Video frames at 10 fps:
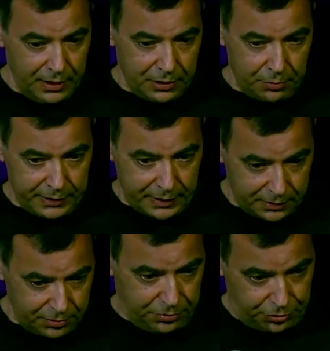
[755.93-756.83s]
so we
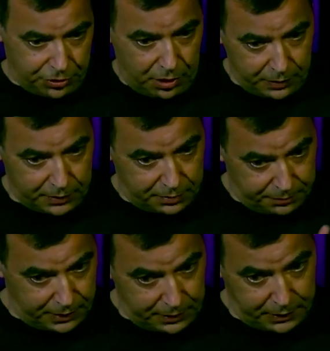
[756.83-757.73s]
can show it
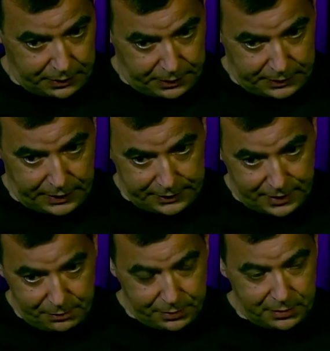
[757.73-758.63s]
many, many, many
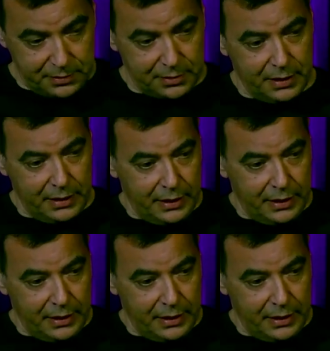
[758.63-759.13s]
examples